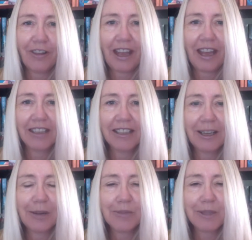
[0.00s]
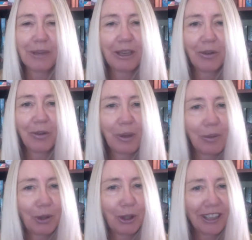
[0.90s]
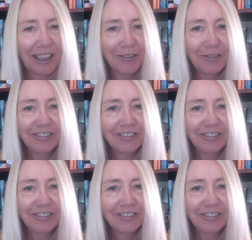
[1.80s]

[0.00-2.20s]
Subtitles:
and spend it with people you love.